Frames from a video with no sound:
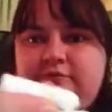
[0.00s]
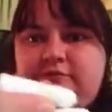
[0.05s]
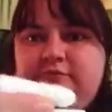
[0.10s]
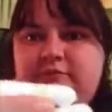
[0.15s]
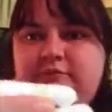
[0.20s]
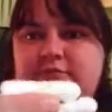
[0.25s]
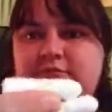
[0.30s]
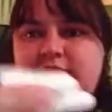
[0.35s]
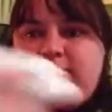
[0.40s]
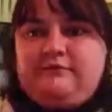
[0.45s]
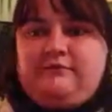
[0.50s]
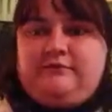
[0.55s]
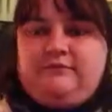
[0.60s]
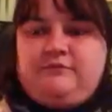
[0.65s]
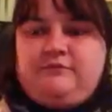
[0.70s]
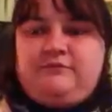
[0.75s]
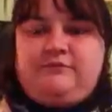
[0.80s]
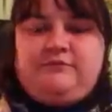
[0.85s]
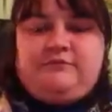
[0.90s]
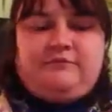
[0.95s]

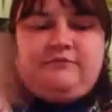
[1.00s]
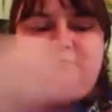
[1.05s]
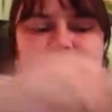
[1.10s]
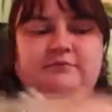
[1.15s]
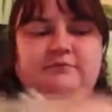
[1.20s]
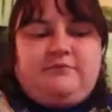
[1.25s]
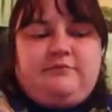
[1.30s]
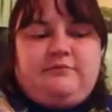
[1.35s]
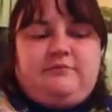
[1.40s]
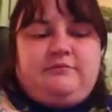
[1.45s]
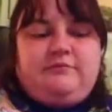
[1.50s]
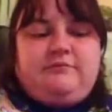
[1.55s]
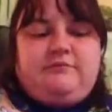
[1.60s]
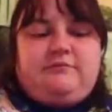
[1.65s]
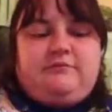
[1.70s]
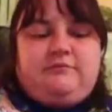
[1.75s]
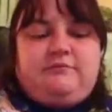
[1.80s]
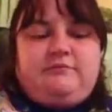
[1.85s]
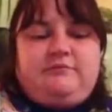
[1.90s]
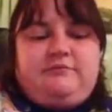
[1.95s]

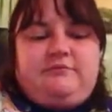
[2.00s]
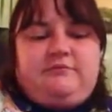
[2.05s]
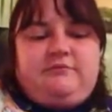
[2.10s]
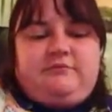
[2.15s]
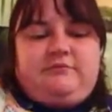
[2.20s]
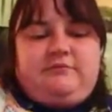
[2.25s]
No one is speaking in this clip.